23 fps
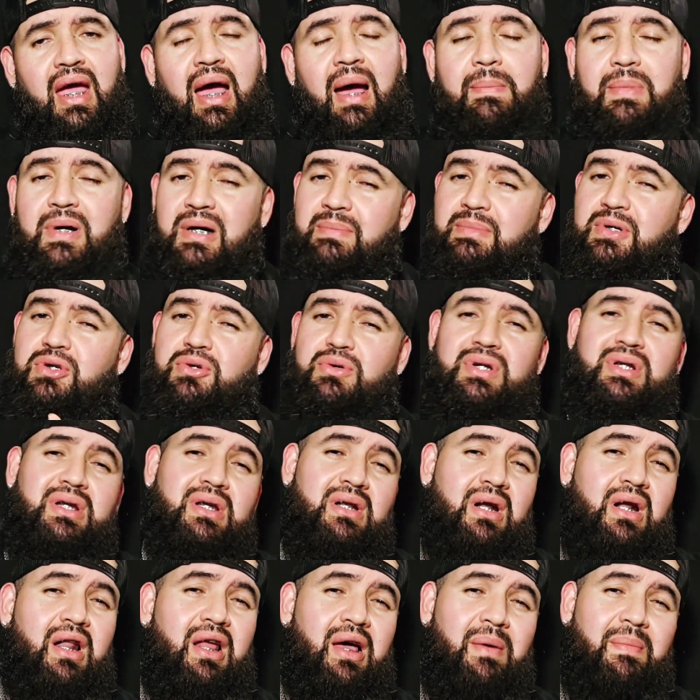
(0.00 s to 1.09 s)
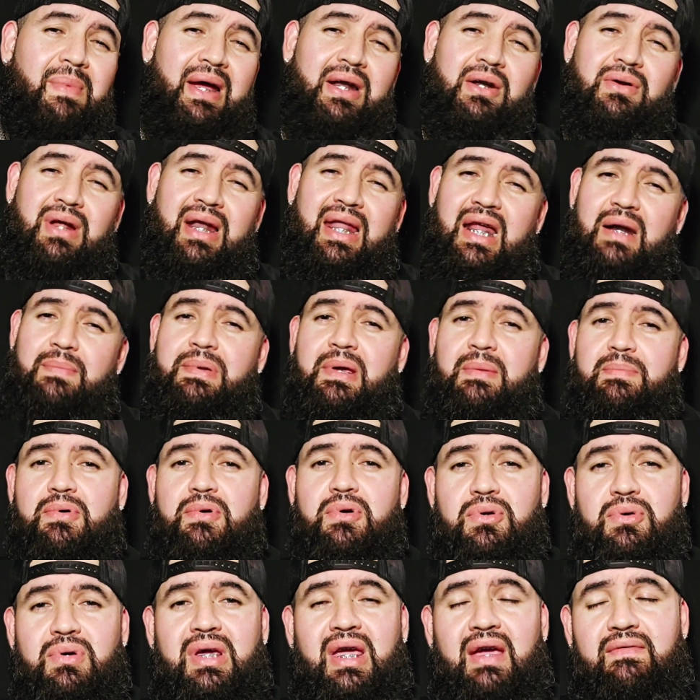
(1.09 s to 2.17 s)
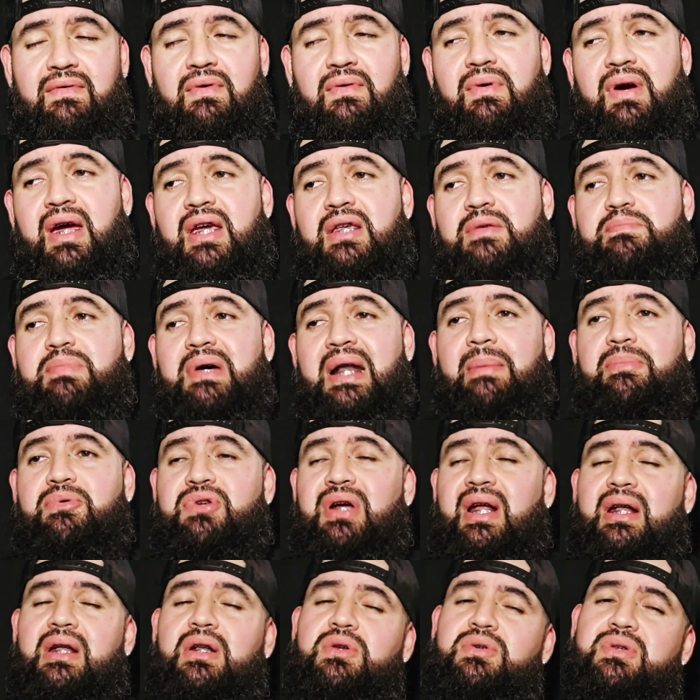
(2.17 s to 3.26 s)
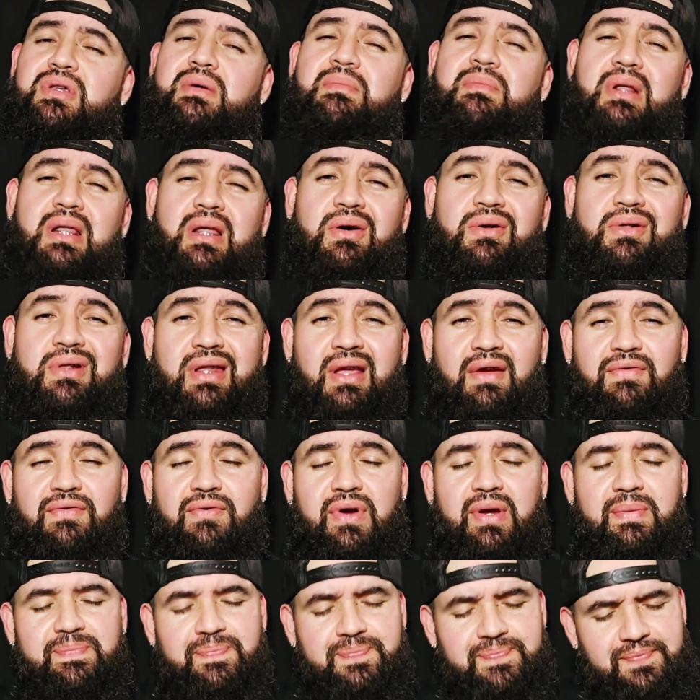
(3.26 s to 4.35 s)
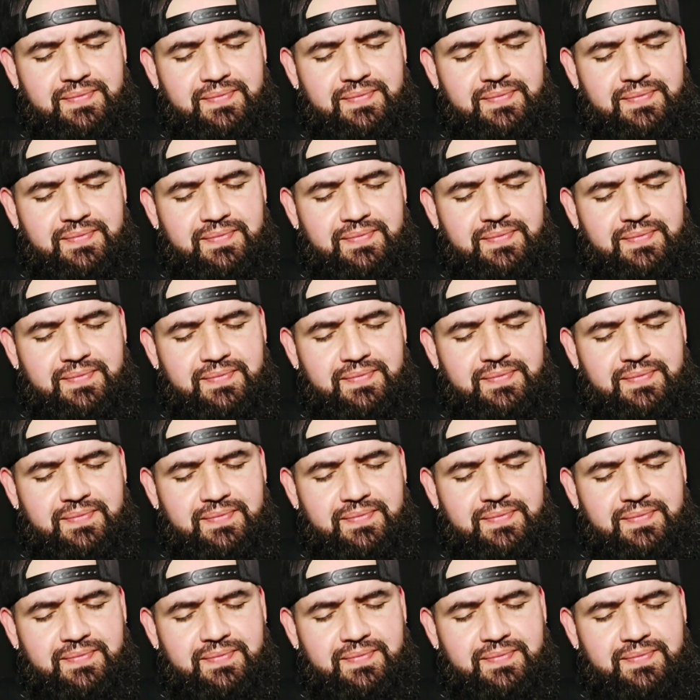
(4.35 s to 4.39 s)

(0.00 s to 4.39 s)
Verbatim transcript: I'm gonna be switching it up. I know a lot of people do giveaways, but I'm trying to do something a little different.